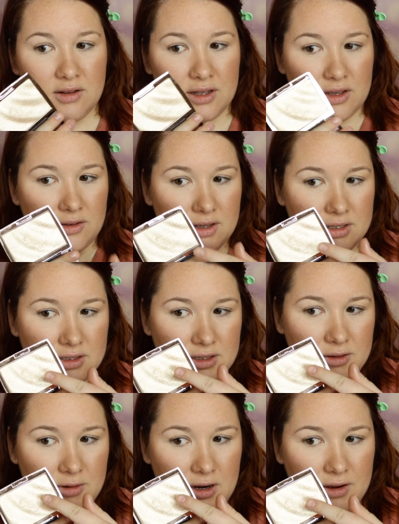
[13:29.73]
Like, you can
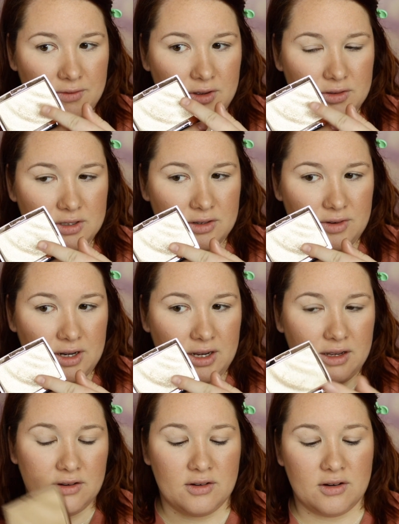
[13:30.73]
see where I've used it right
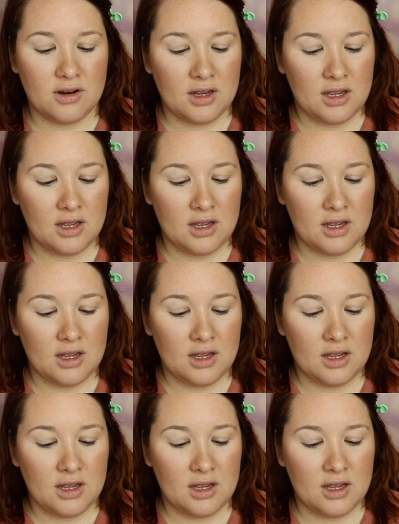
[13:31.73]
here.